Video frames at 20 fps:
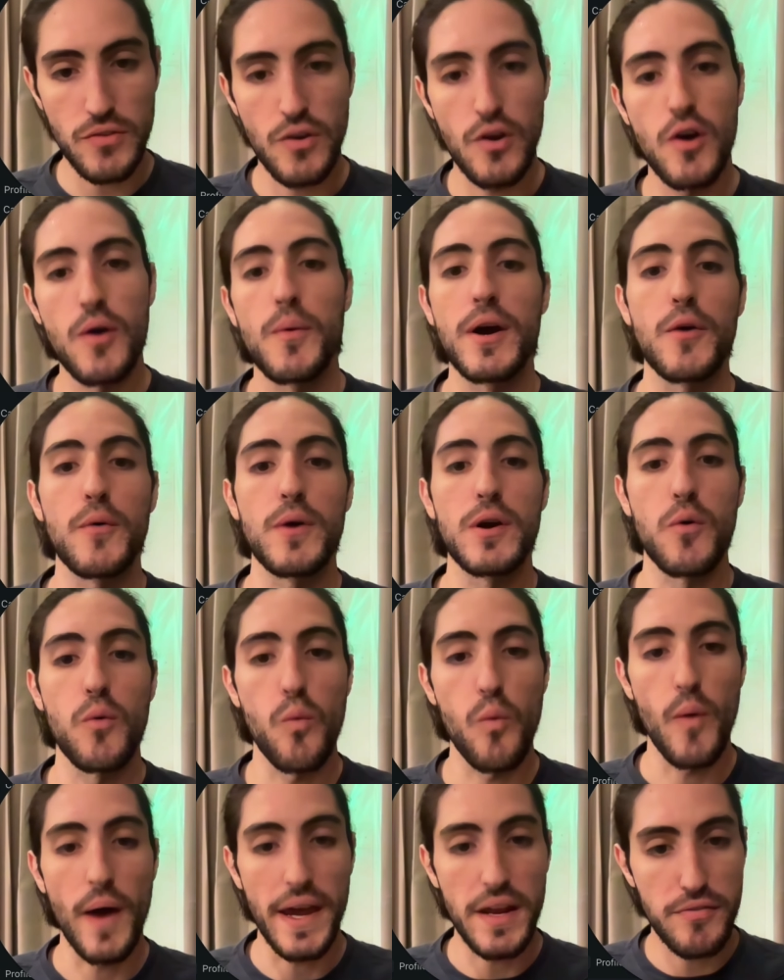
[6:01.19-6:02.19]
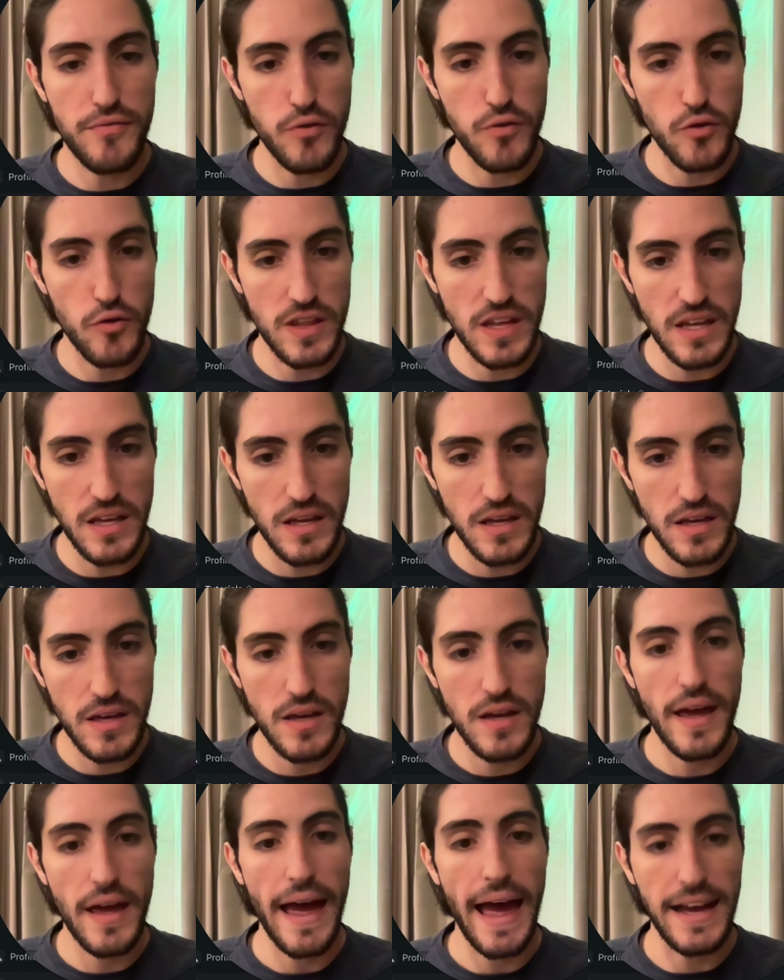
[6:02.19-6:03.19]
We're going to wait for the
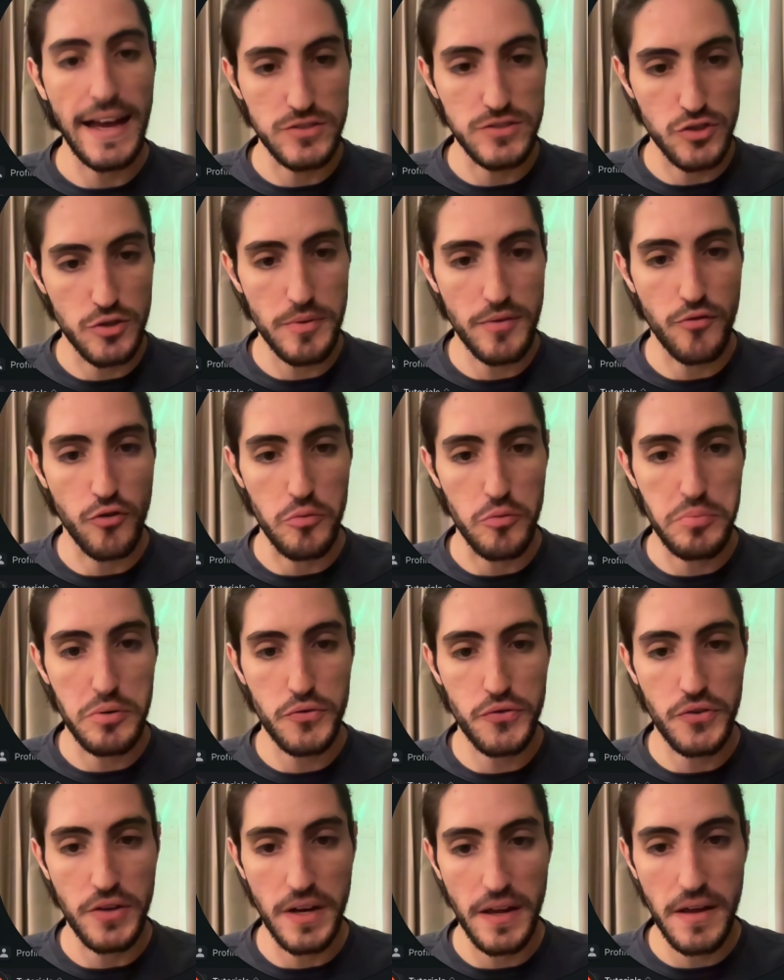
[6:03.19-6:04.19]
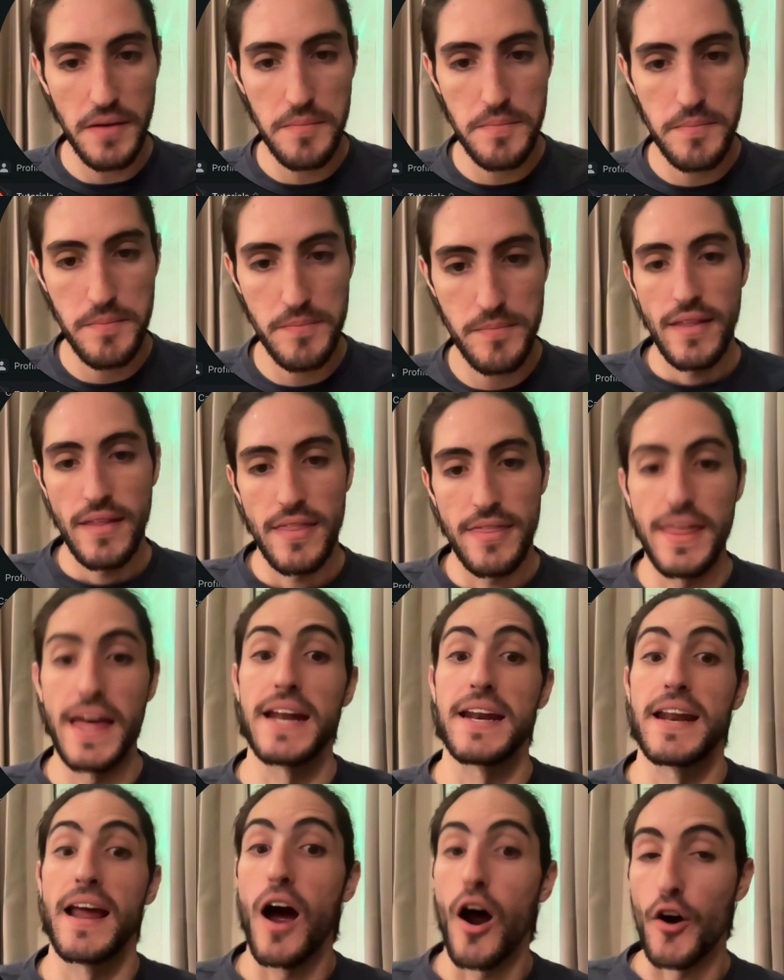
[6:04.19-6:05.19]
answer before proceeding. Then,
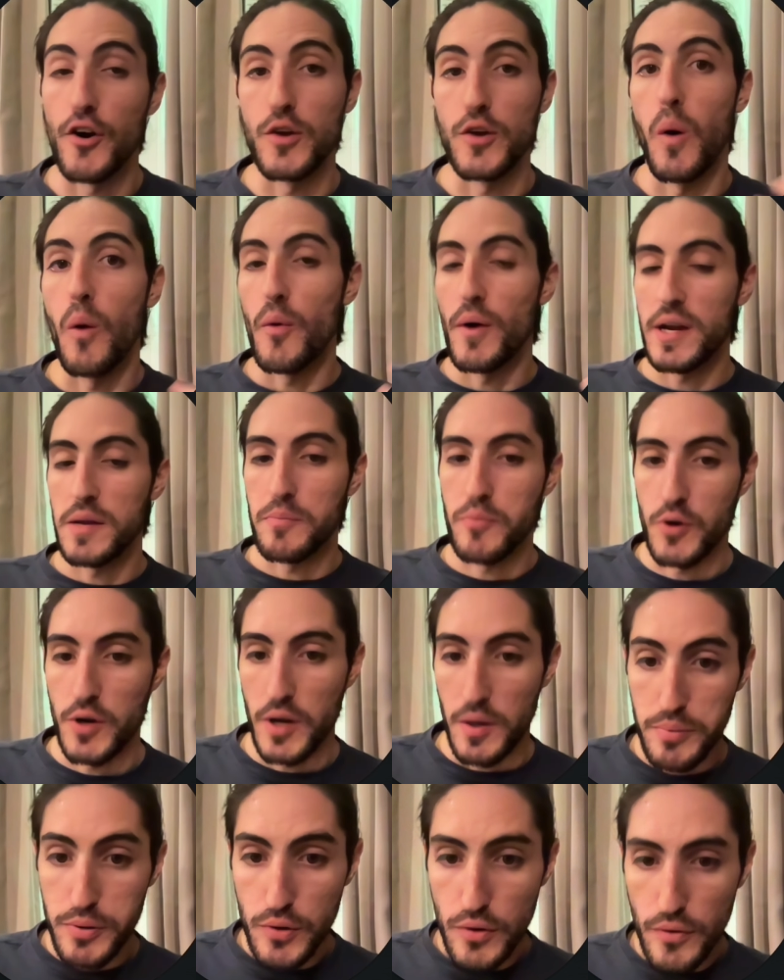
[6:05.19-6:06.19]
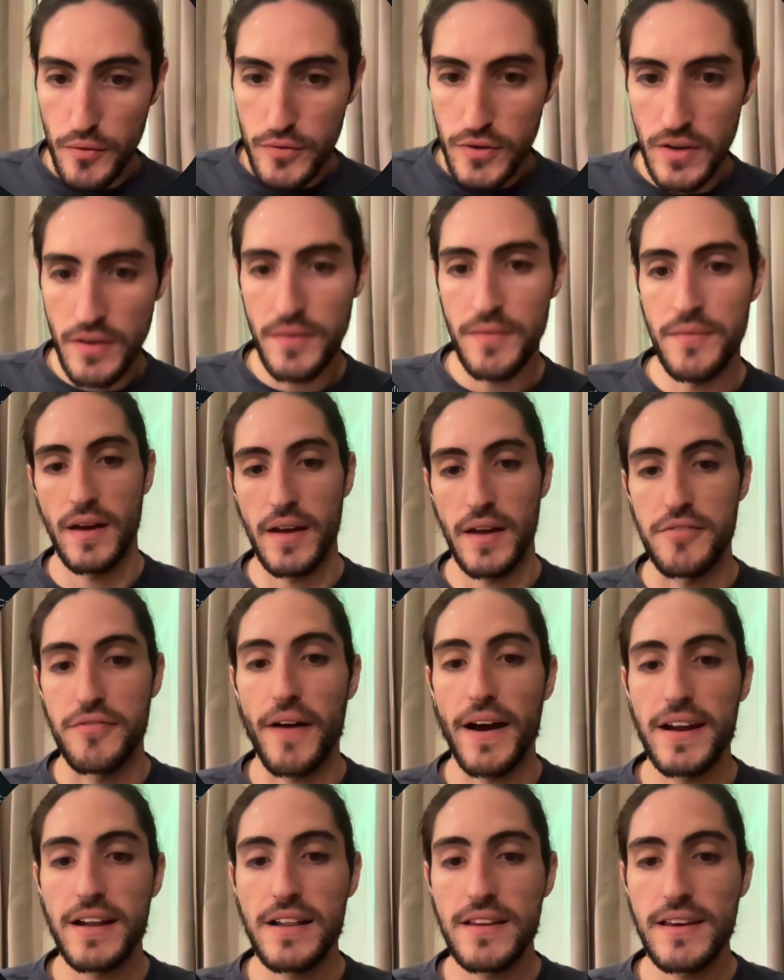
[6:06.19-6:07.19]
are you already pre-approved? And
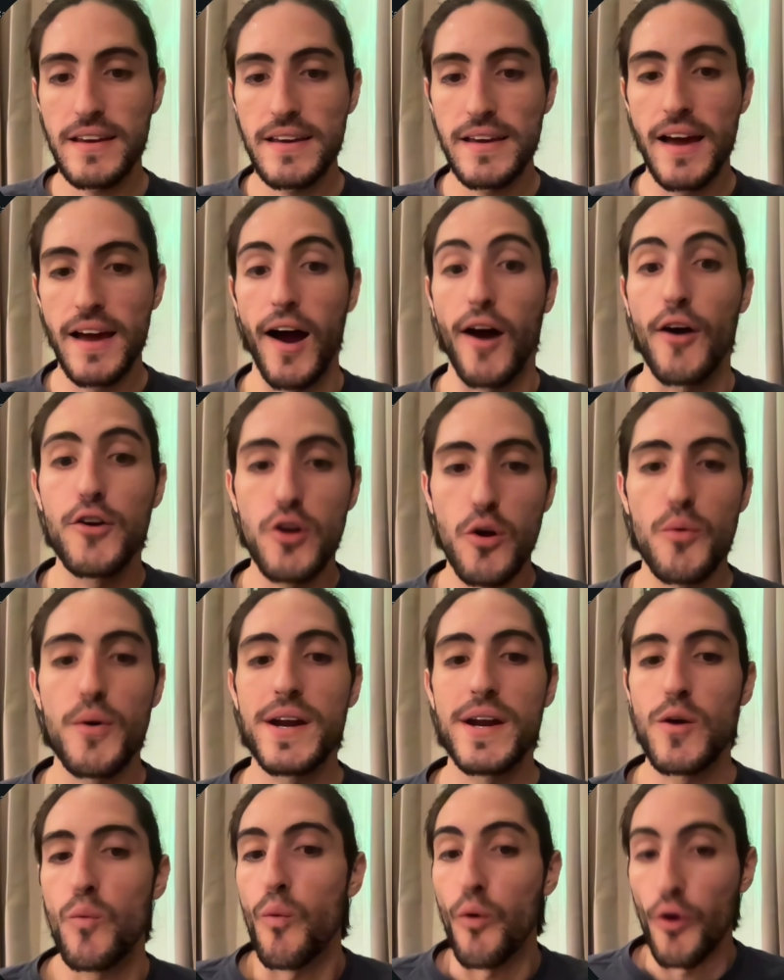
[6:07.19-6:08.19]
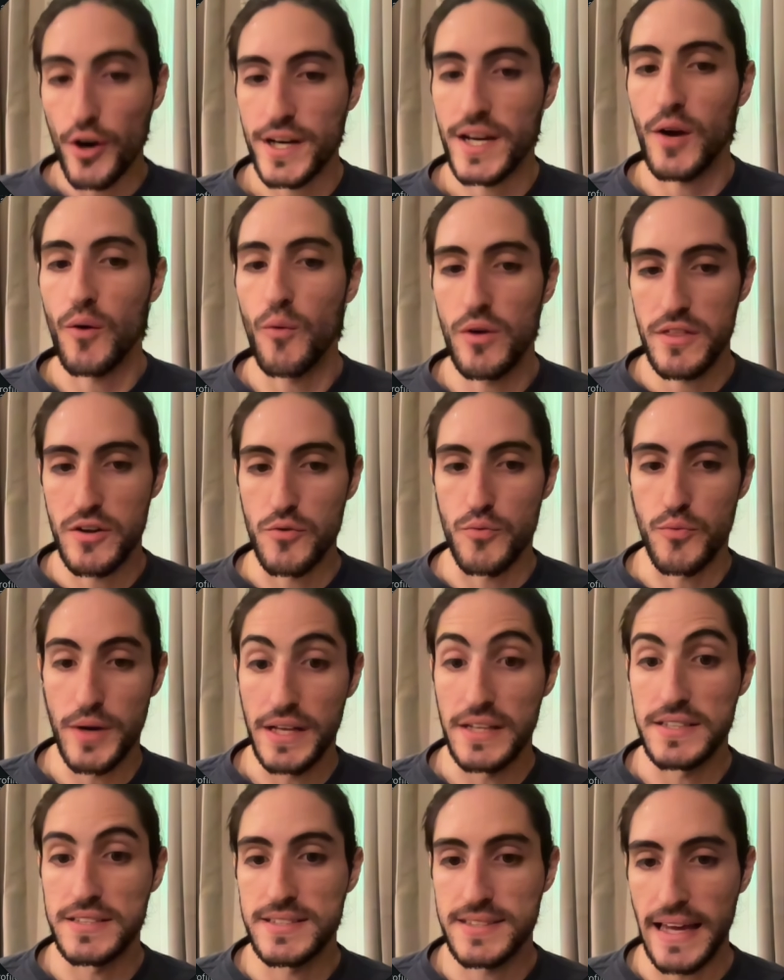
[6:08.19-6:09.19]
finally, are you already working with a real
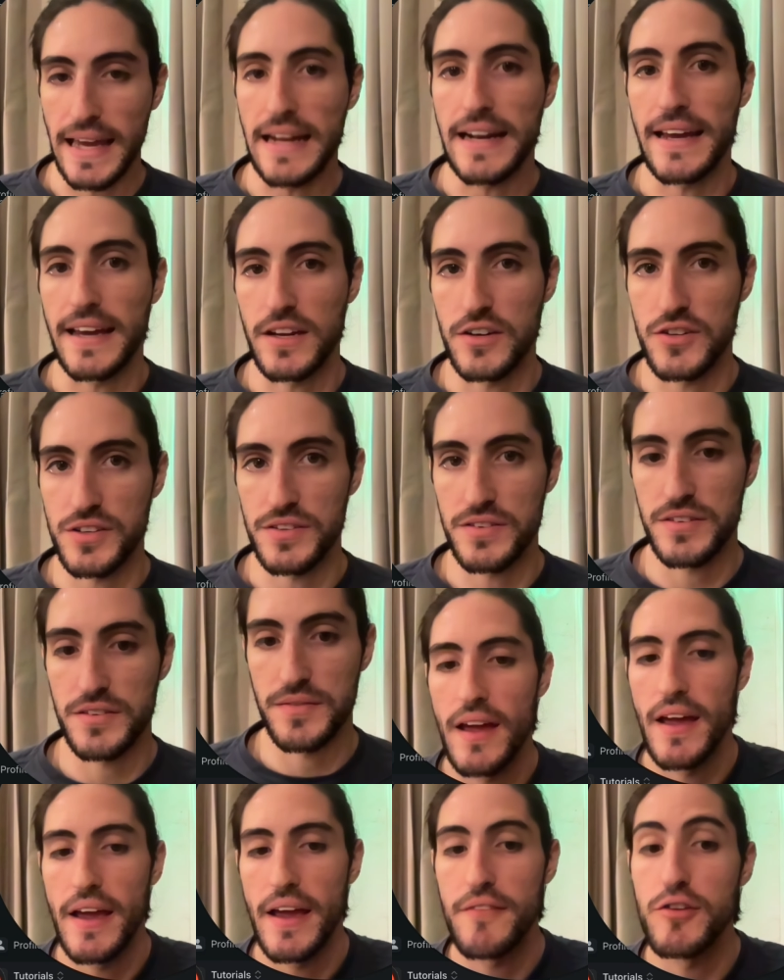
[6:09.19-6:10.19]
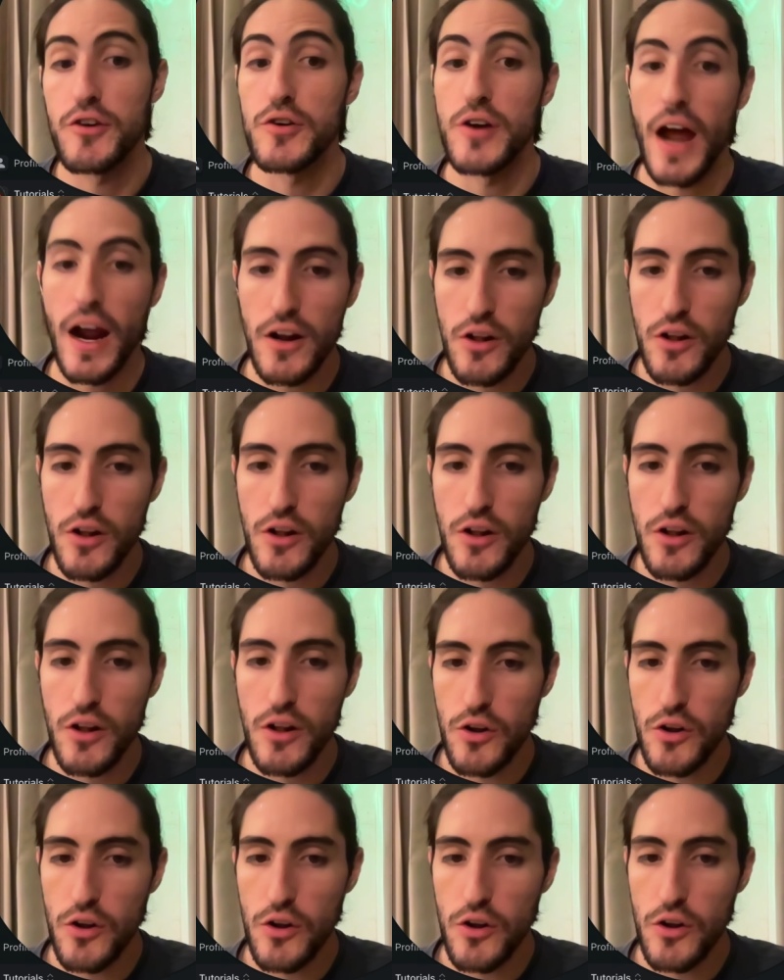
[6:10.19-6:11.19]
estate agent? If they're not already
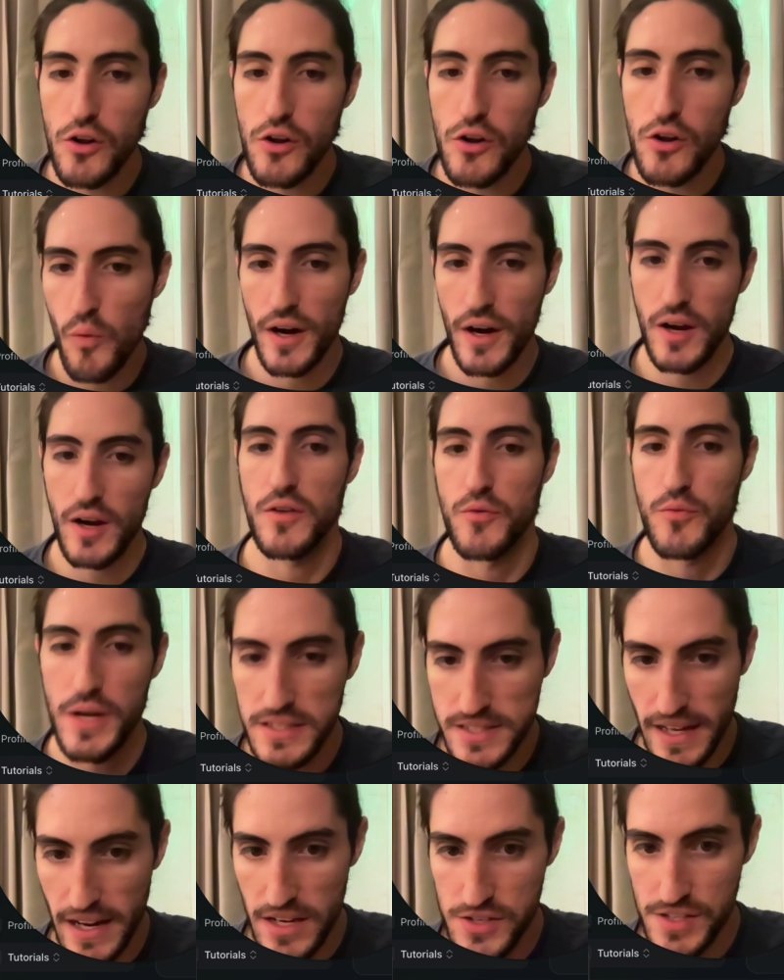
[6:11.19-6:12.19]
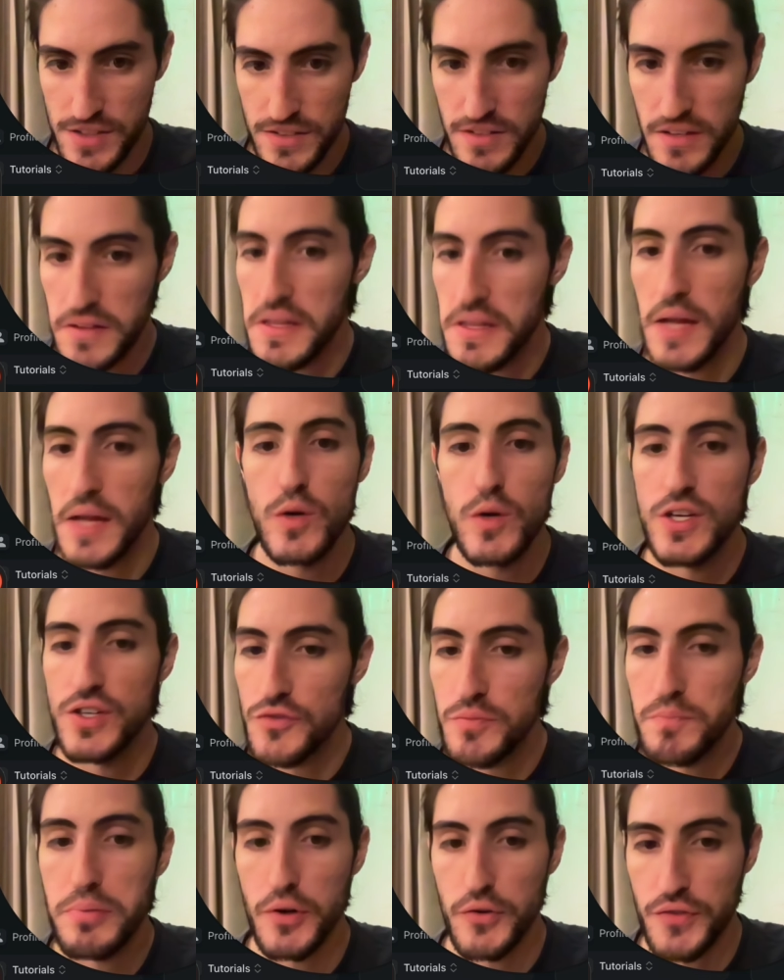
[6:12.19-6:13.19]
working with a real estate agent, then we just
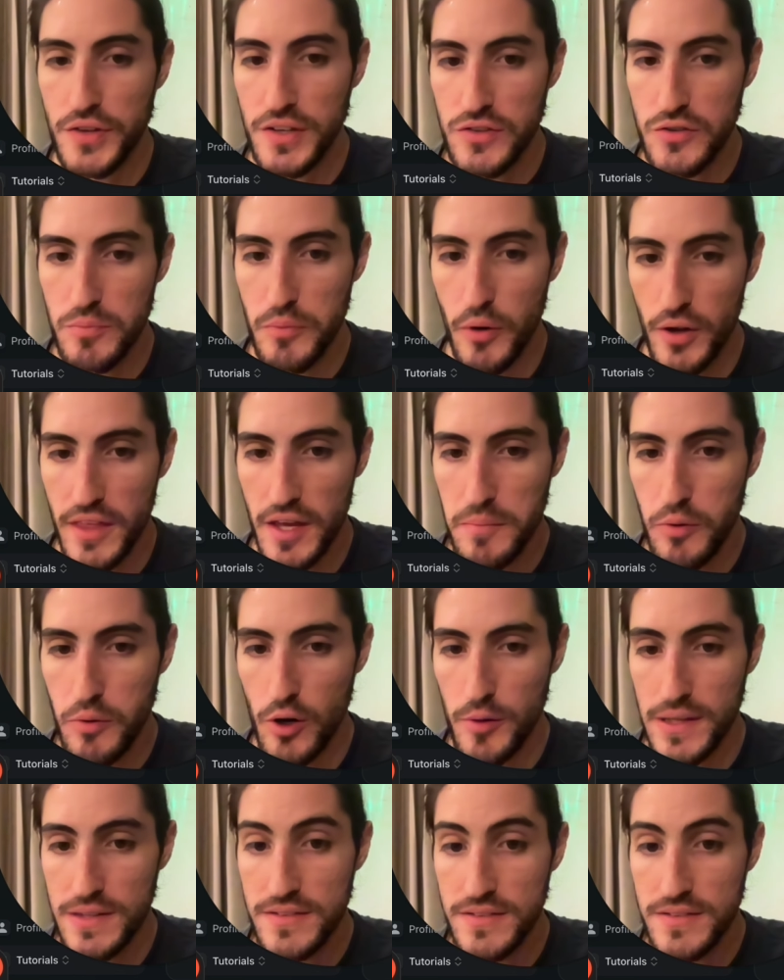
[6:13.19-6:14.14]
proceed to book the appointment.